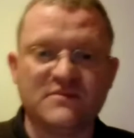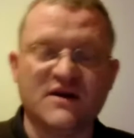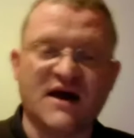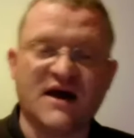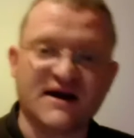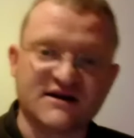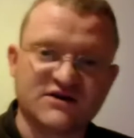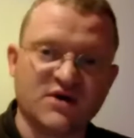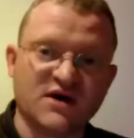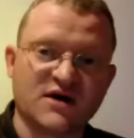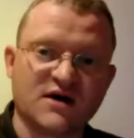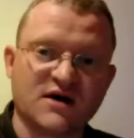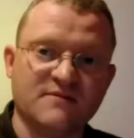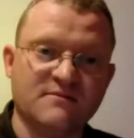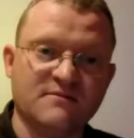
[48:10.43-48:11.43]
Next
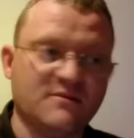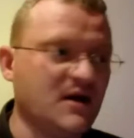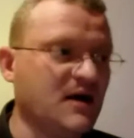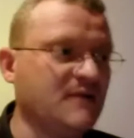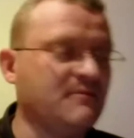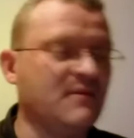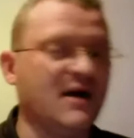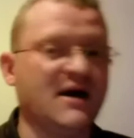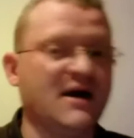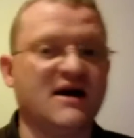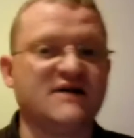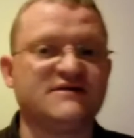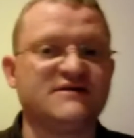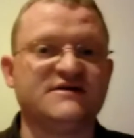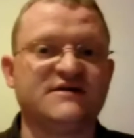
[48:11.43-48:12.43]
week in my
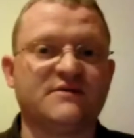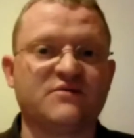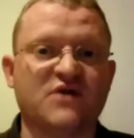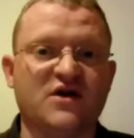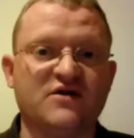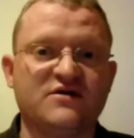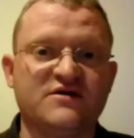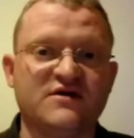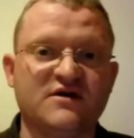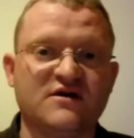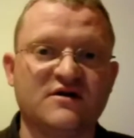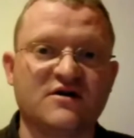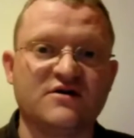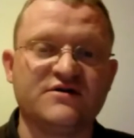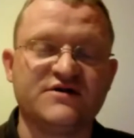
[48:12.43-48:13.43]
lessons, I'm going
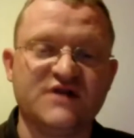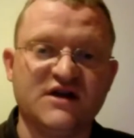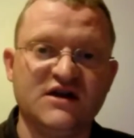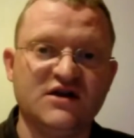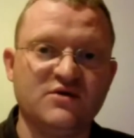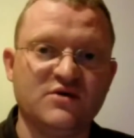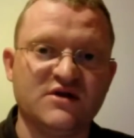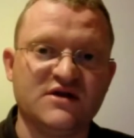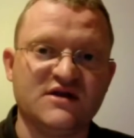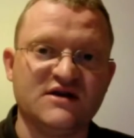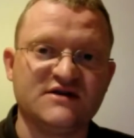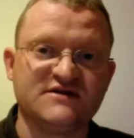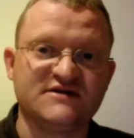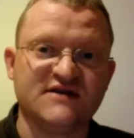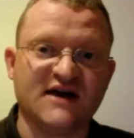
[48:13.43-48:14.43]
to continue with
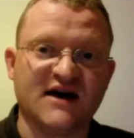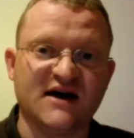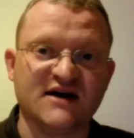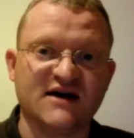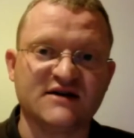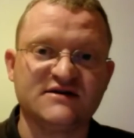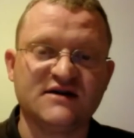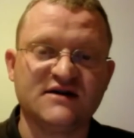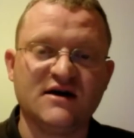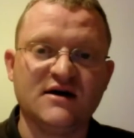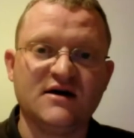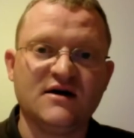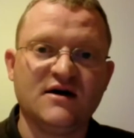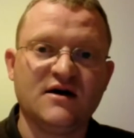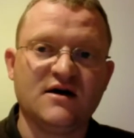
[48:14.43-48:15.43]
this text,
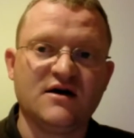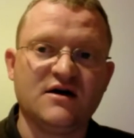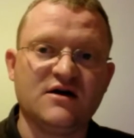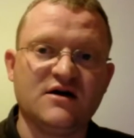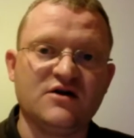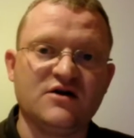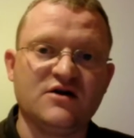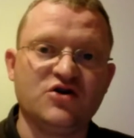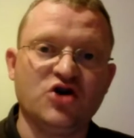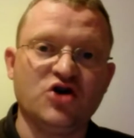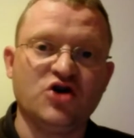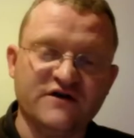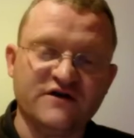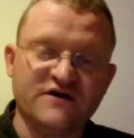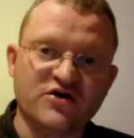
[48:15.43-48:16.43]

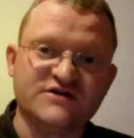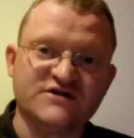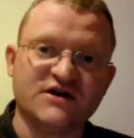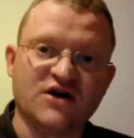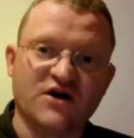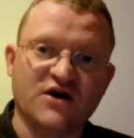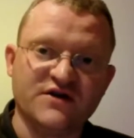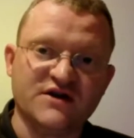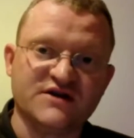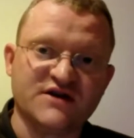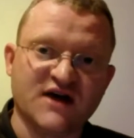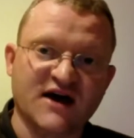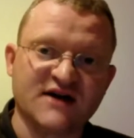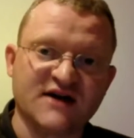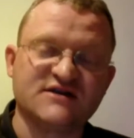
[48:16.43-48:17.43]
not focusing on
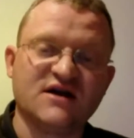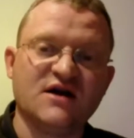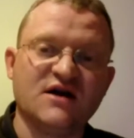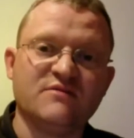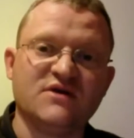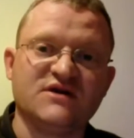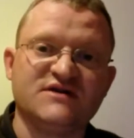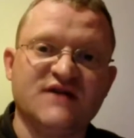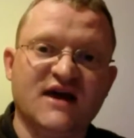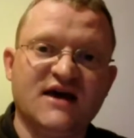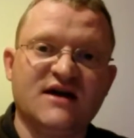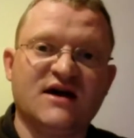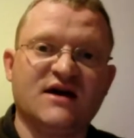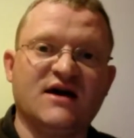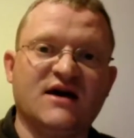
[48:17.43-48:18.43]
the text, but
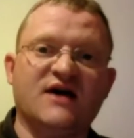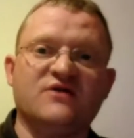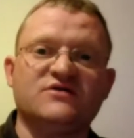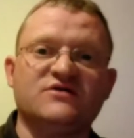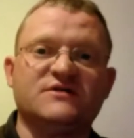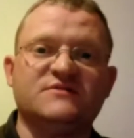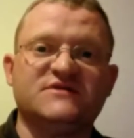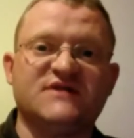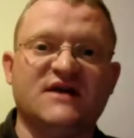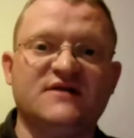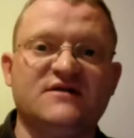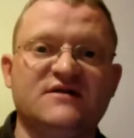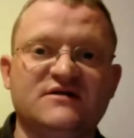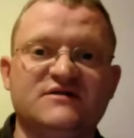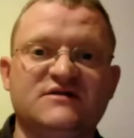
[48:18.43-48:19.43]
taking out some
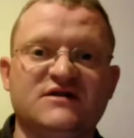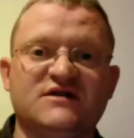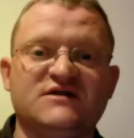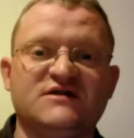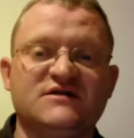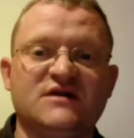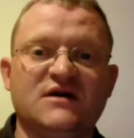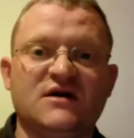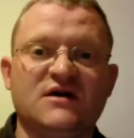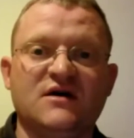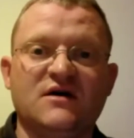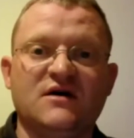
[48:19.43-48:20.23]
sentences